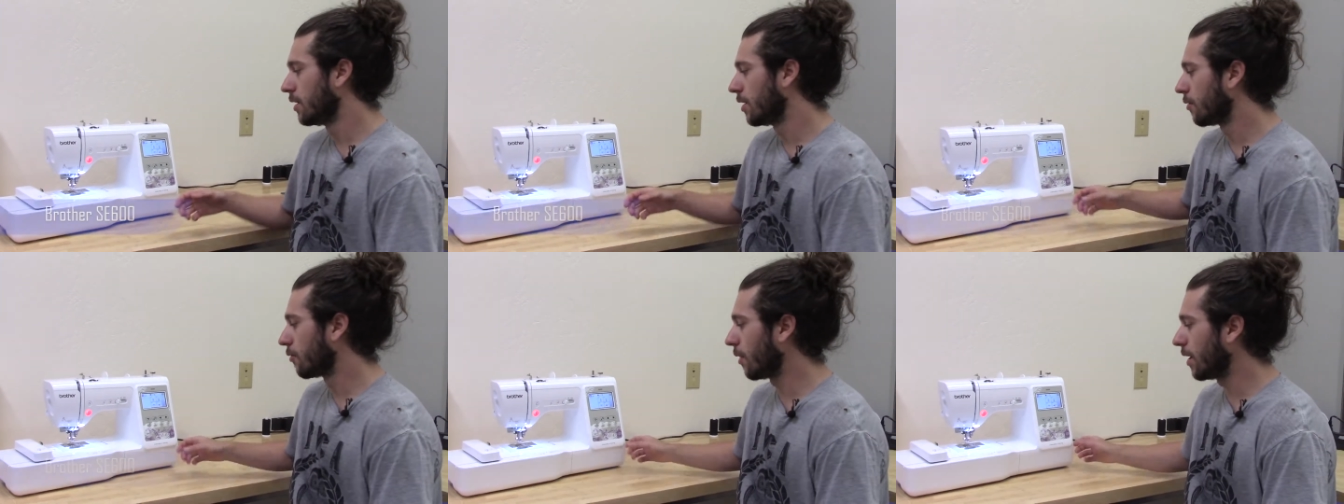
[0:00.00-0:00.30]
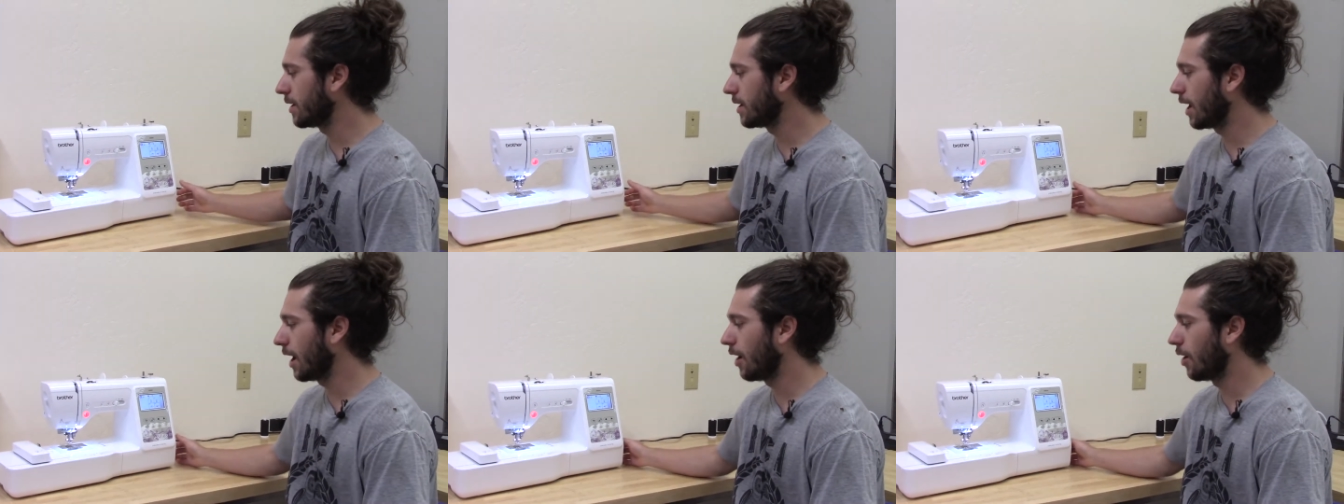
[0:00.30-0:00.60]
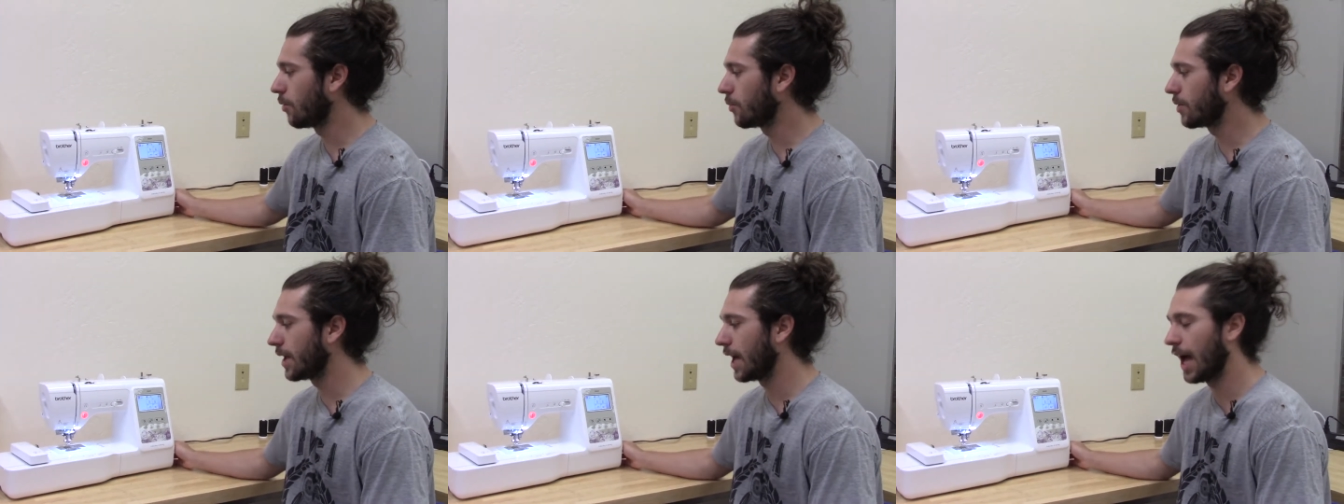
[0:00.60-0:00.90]
Right now
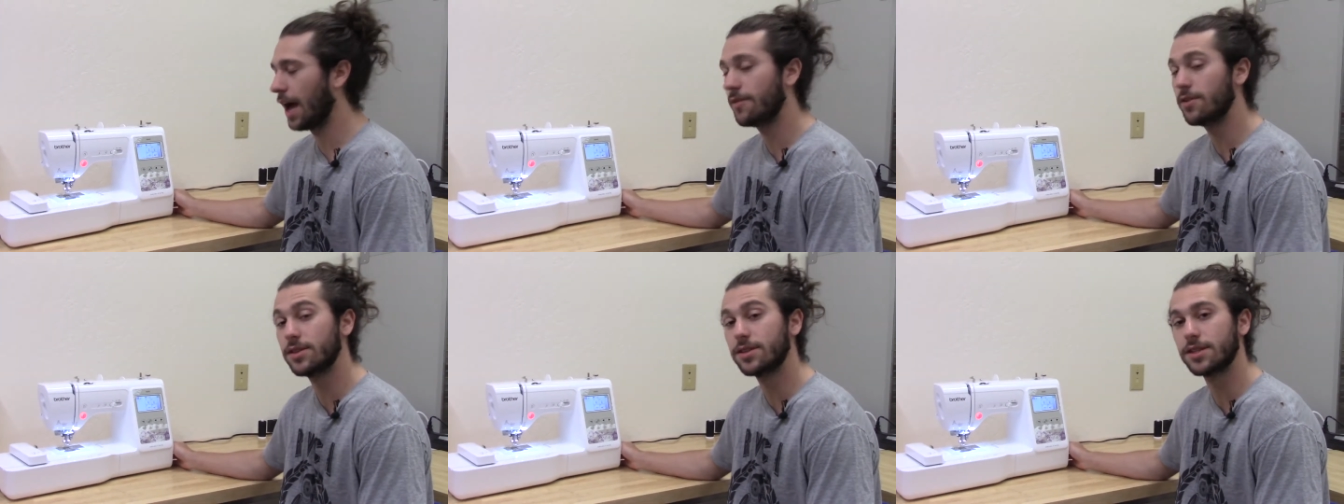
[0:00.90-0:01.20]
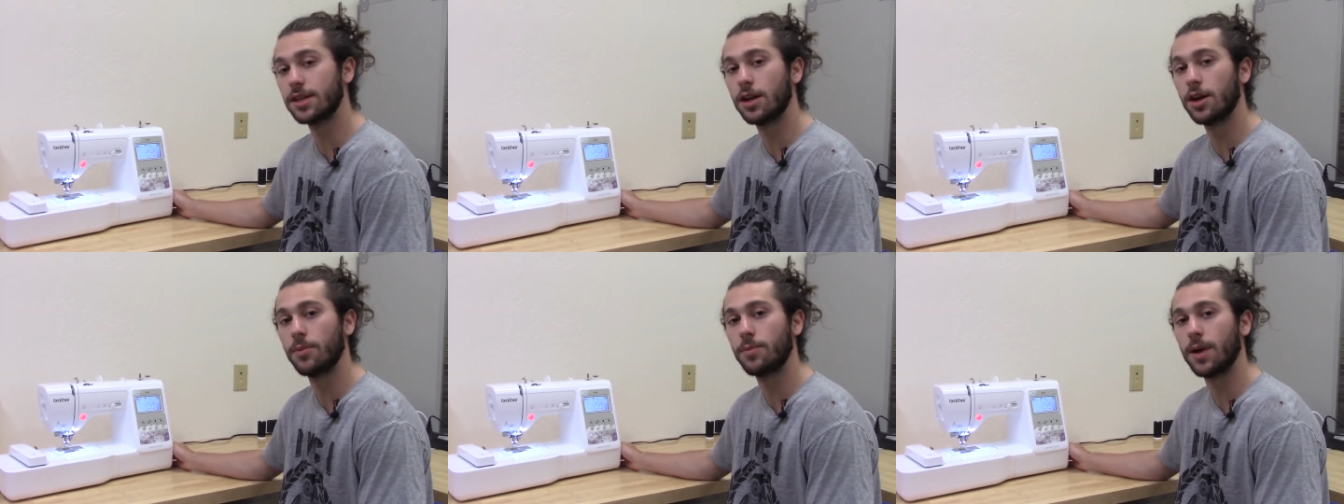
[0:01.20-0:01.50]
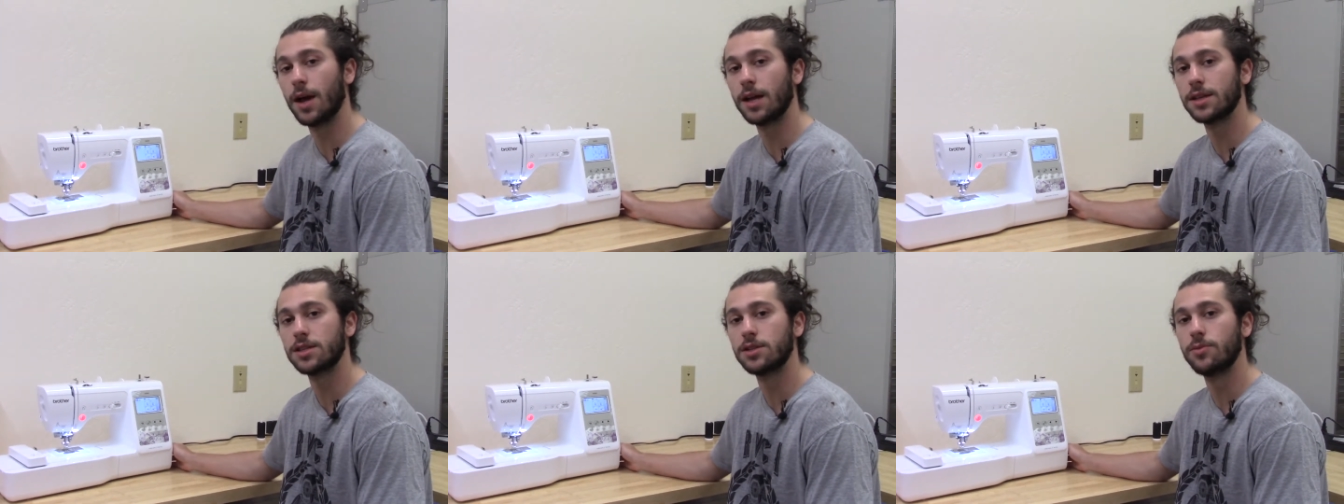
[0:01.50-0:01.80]
we have it set up
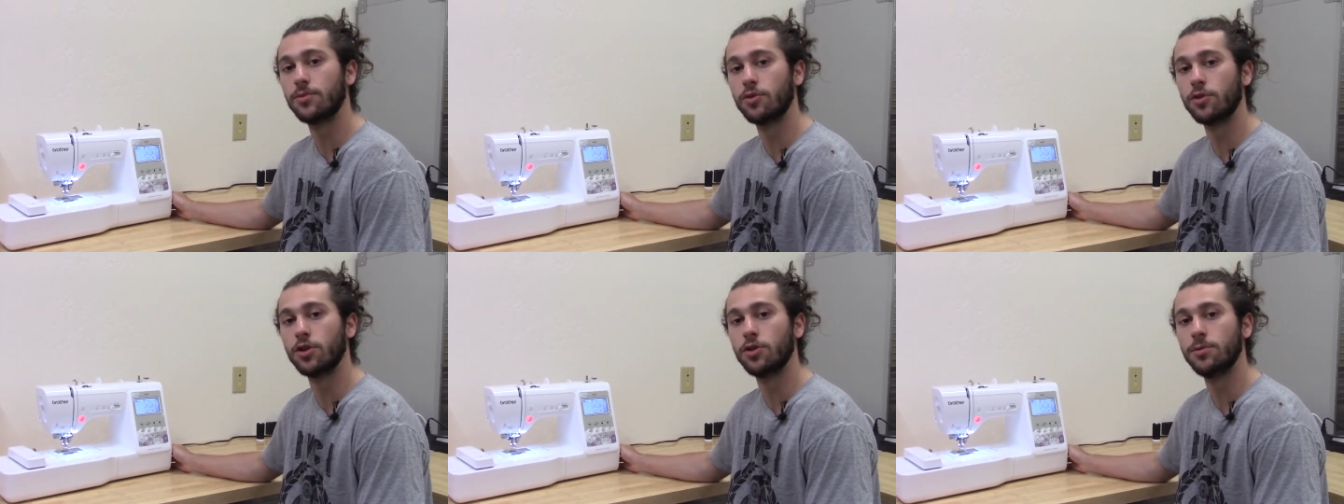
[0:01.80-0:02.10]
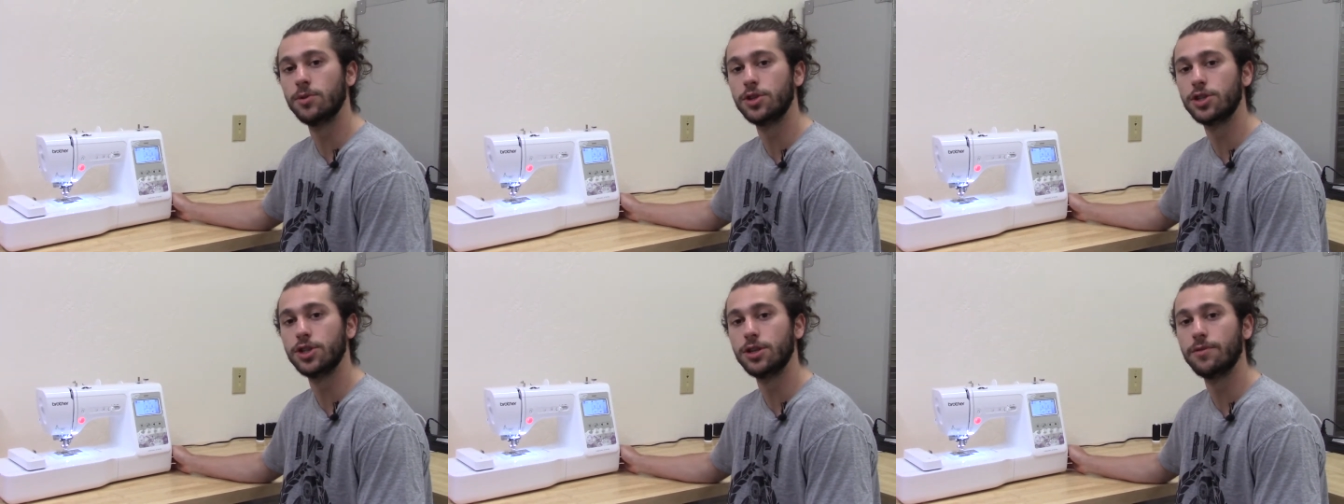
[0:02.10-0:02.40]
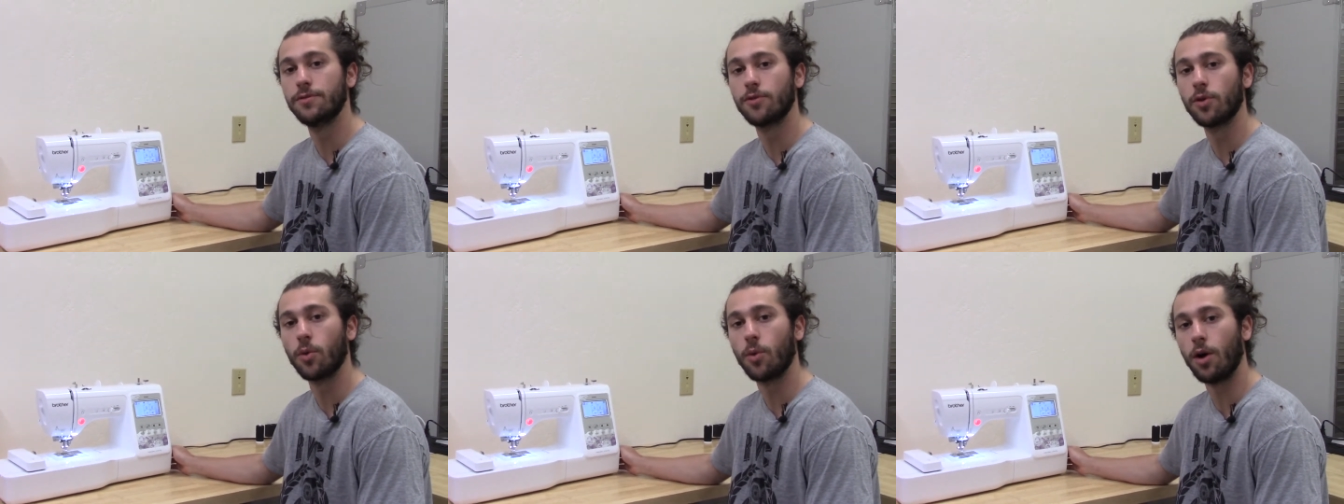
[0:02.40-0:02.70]
as an embroidery machine
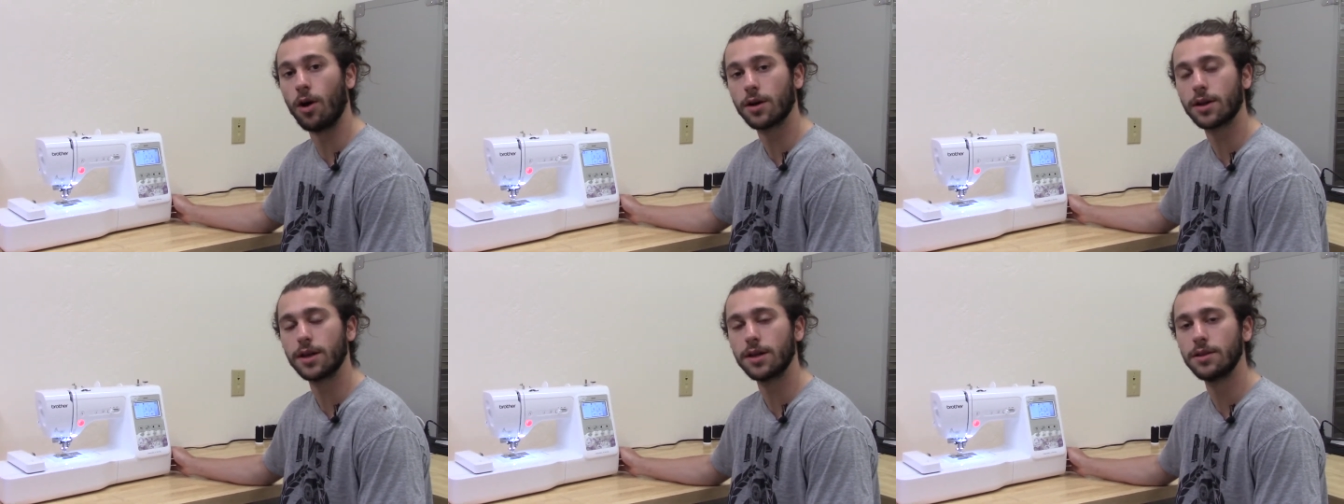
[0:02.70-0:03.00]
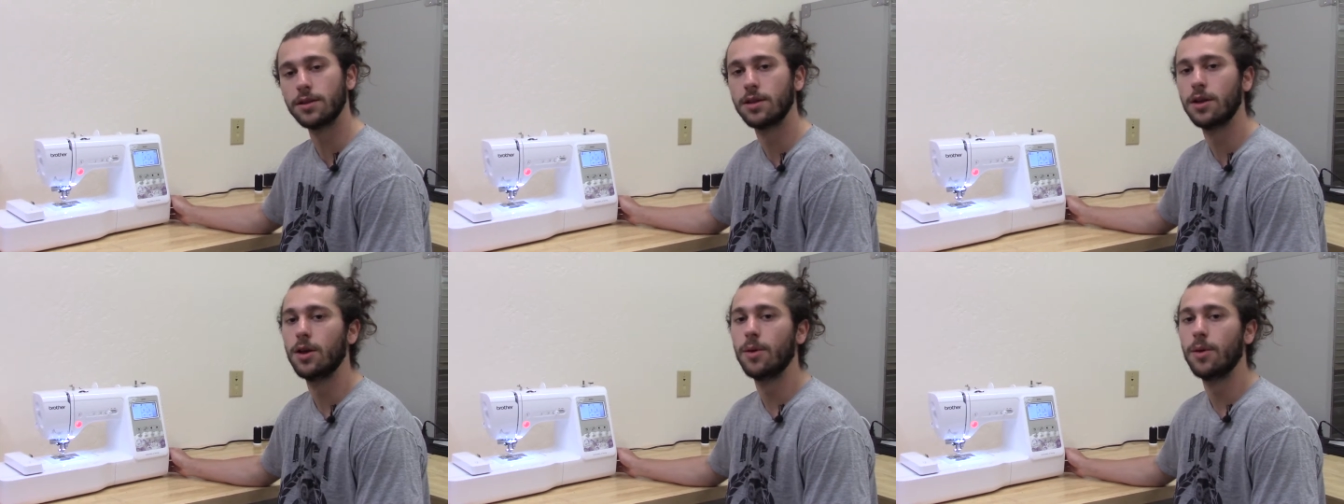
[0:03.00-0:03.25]
for walk-in,